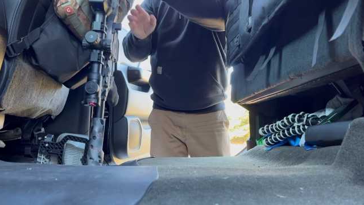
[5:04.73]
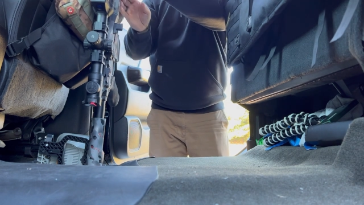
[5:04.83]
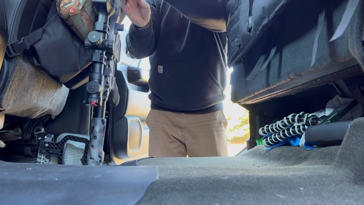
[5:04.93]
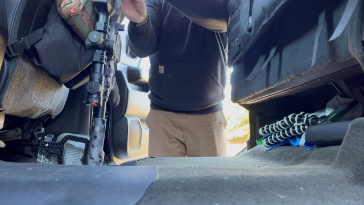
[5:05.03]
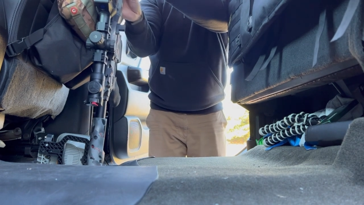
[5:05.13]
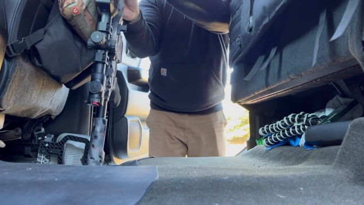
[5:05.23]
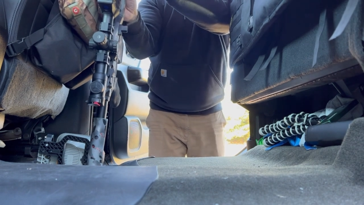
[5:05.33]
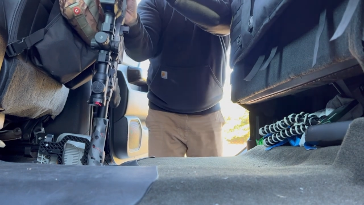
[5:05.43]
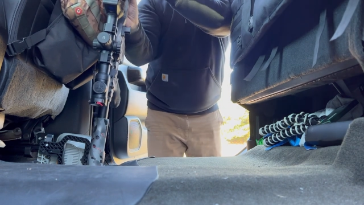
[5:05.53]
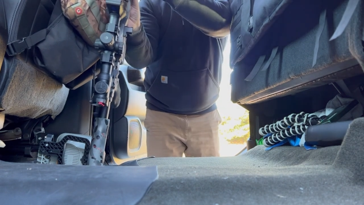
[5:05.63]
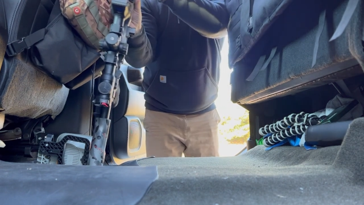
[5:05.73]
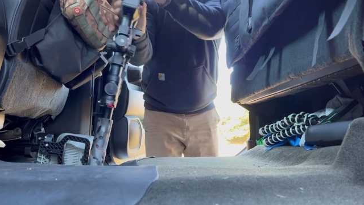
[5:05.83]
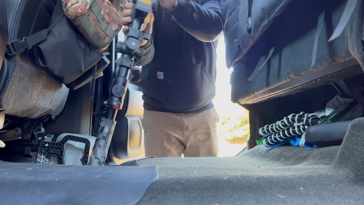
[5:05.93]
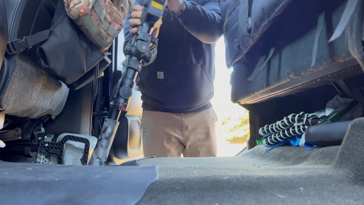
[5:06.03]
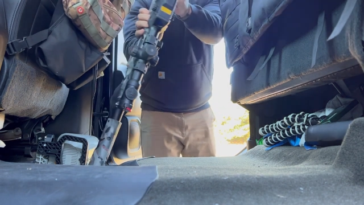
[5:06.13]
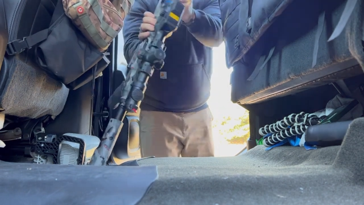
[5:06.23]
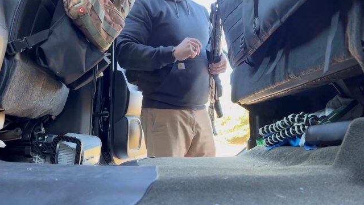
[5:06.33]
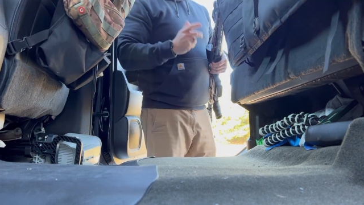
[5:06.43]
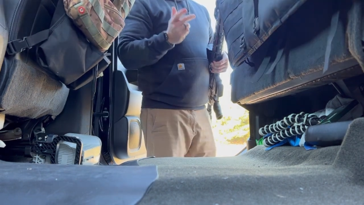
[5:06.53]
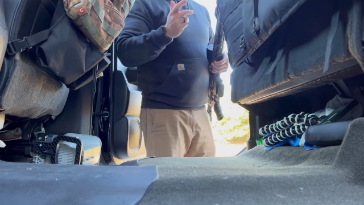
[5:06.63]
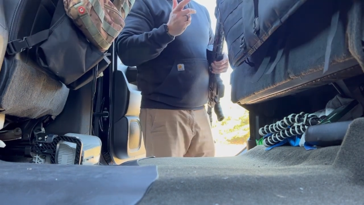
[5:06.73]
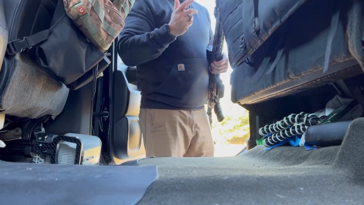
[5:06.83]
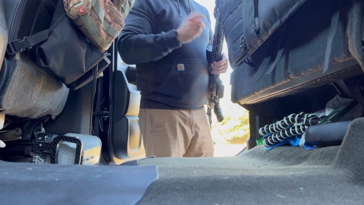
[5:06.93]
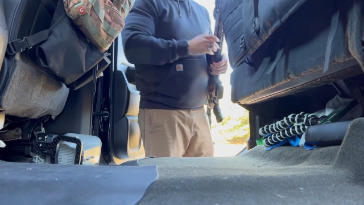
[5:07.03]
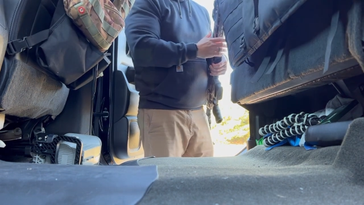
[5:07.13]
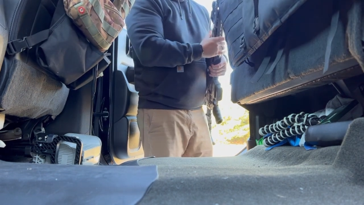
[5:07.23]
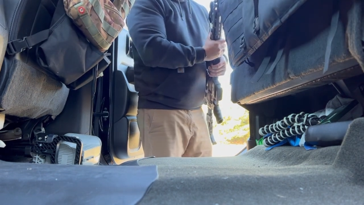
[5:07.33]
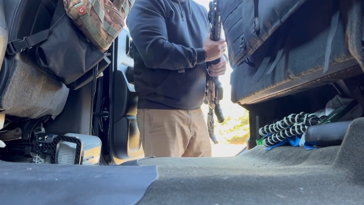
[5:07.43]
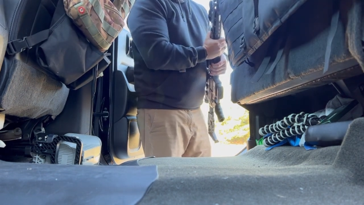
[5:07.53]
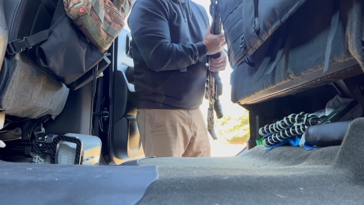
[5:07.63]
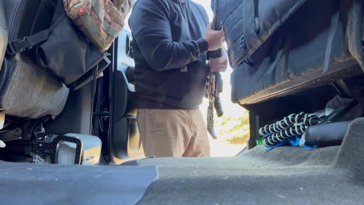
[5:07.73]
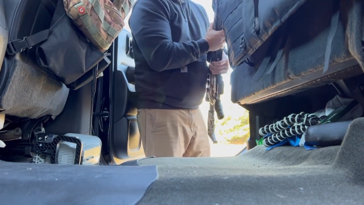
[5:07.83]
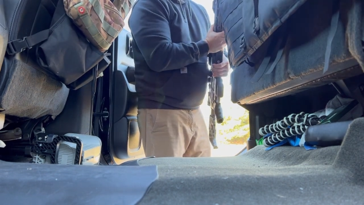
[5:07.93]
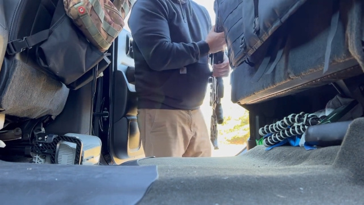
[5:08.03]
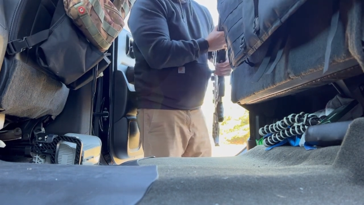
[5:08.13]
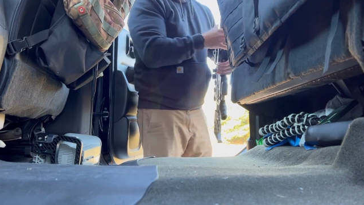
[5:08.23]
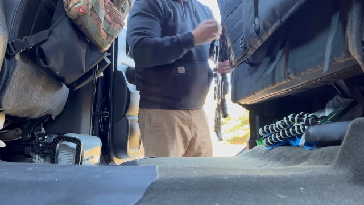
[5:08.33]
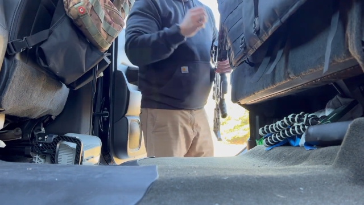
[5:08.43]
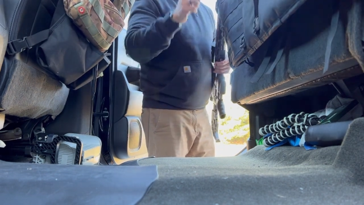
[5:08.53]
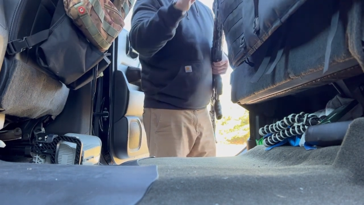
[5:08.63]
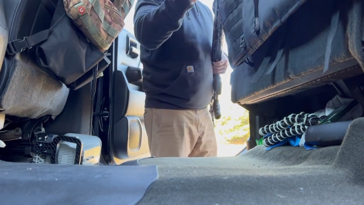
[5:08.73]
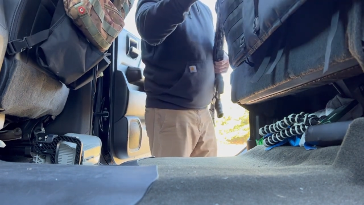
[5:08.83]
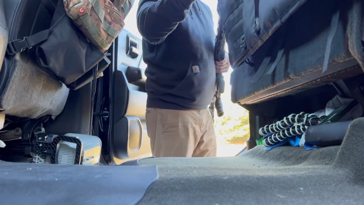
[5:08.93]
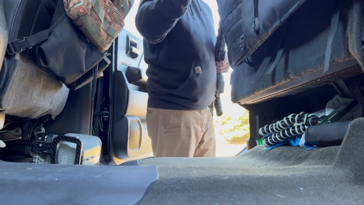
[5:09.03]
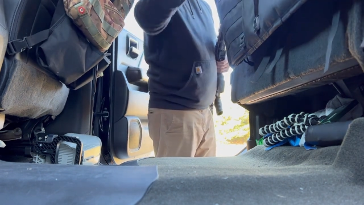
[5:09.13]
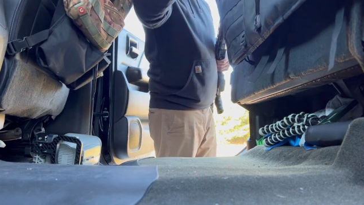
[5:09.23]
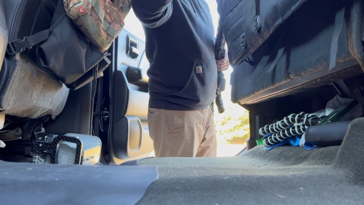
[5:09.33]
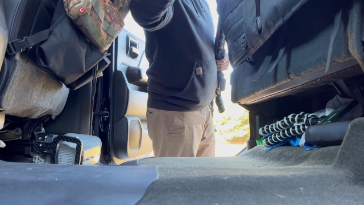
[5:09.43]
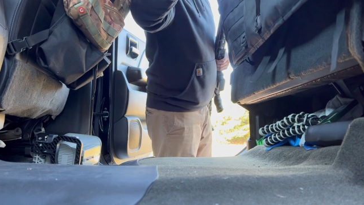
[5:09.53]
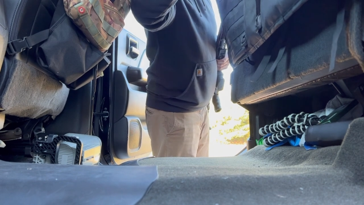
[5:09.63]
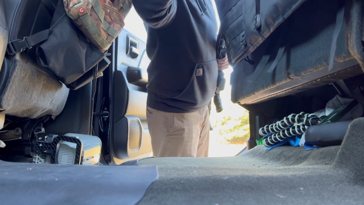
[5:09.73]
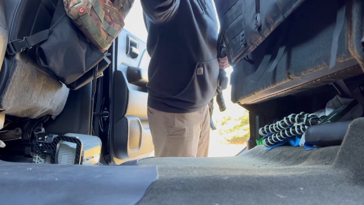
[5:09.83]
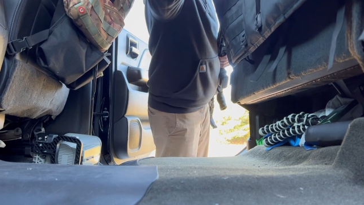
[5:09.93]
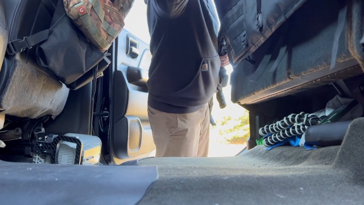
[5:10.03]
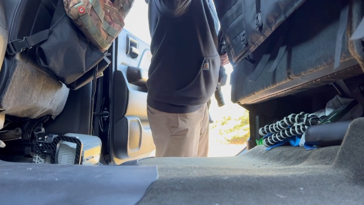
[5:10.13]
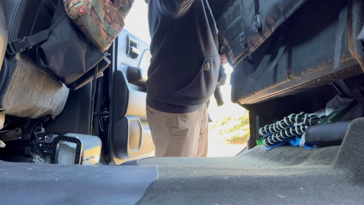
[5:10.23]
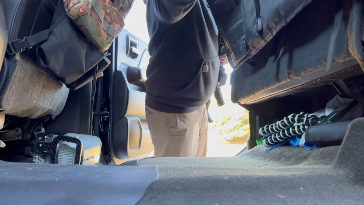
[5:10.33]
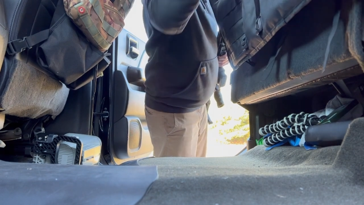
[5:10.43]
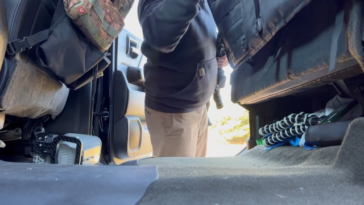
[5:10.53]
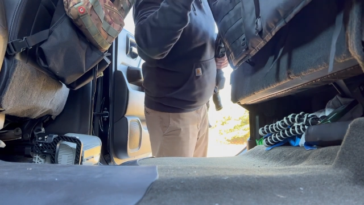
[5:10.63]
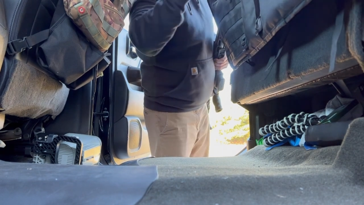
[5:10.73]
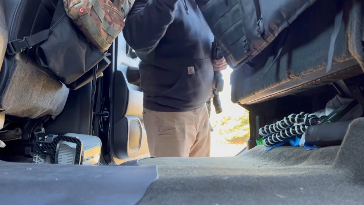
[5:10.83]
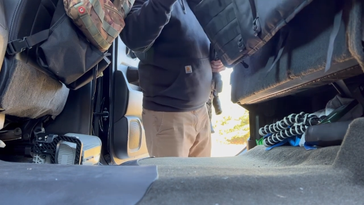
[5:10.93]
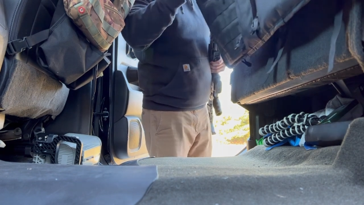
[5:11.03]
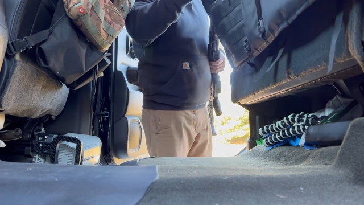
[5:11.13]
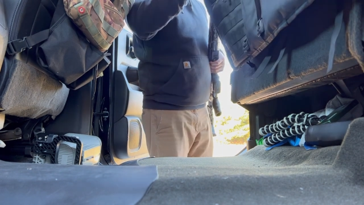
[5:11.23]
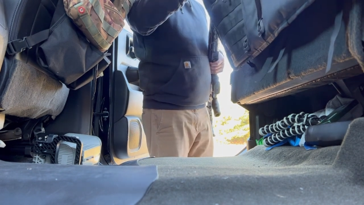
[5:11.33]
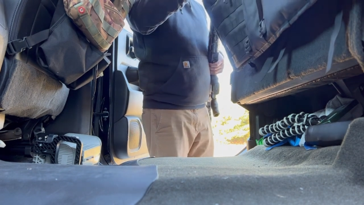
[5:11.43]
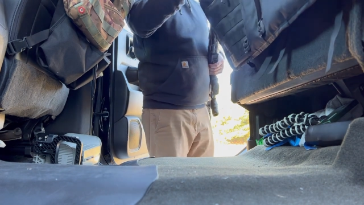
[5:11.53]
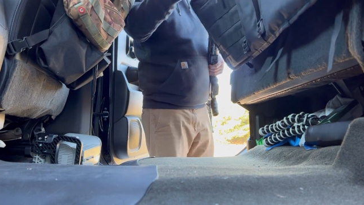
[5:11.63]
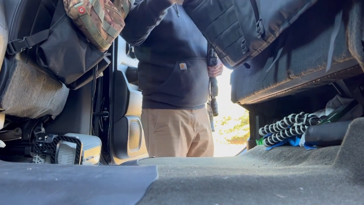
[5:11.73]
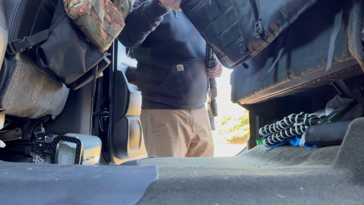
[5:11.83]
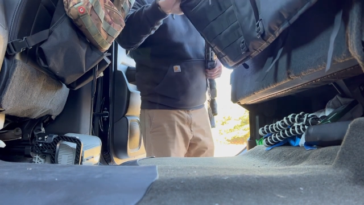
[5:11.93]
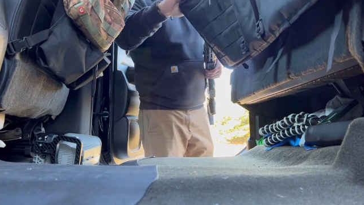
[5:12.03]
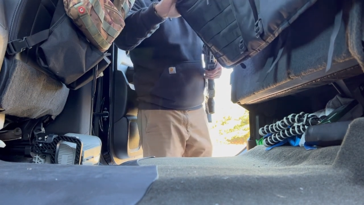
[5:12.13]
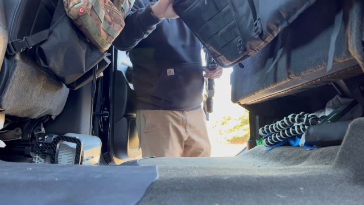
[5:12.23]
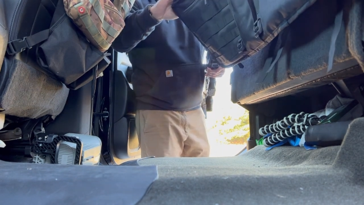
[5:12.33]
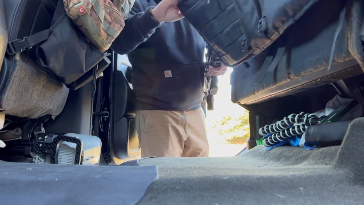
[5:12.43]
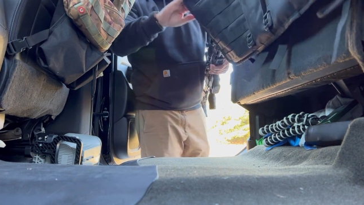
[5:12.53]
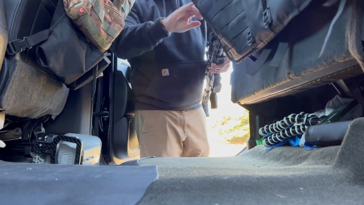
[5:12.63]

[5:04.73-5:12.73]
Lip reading: Nobody's mouth can be seen.